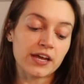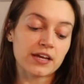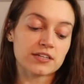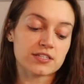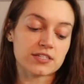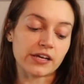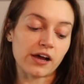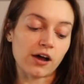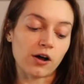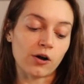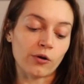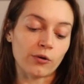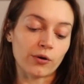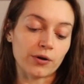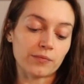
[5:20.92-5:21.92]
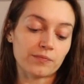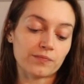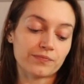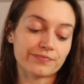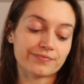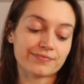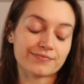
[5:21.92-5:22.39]
So
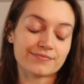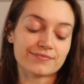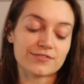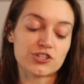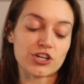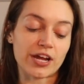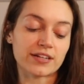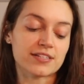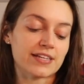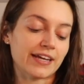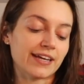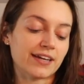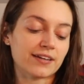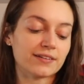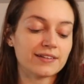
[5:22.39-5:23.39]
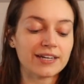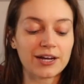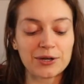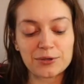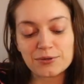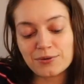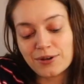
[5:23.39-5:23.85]
Jed's like, you
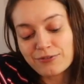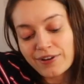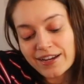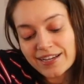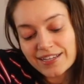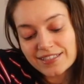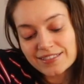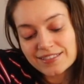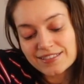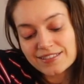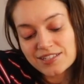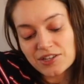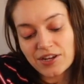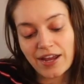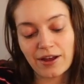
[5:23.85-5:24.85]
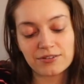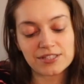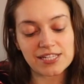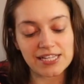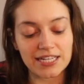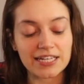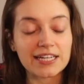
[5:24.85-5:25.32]
know, if I took out
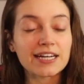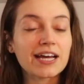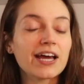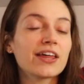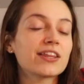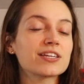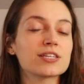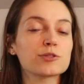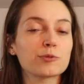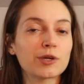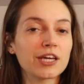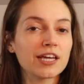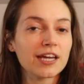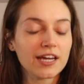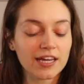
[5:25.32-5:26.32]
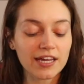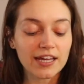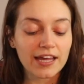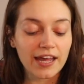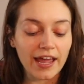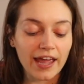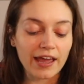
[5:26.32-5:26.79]
Tina this week,
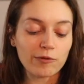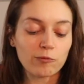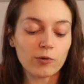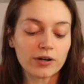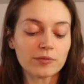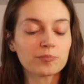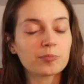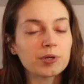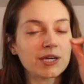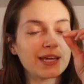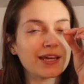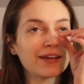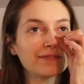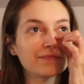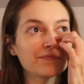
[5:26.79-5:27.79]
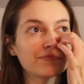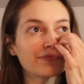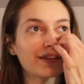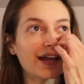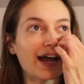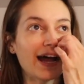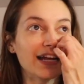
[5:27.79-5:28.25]
it wouldn't be
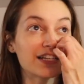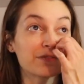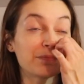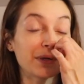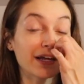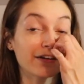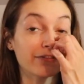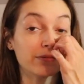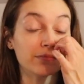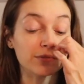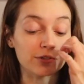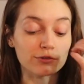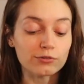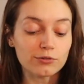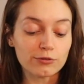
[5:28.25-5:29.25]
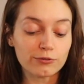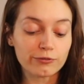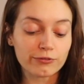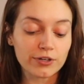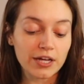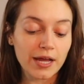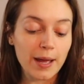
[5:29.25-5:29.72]
as big of a
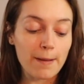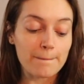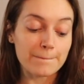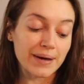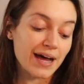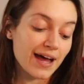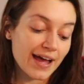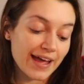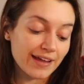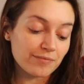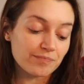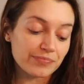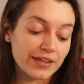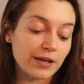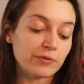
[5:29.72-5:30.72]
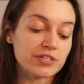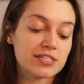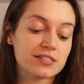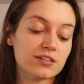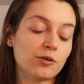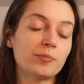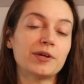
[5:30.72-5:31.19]
move, but it would
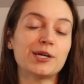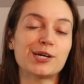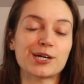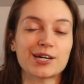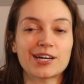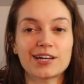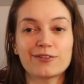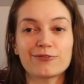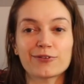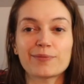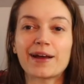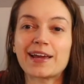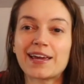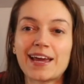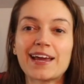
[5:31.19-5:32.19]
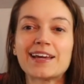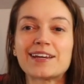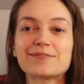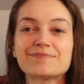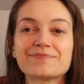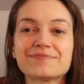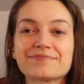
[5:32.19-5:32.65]
still be good for my
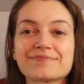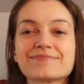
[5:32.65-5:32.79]
game.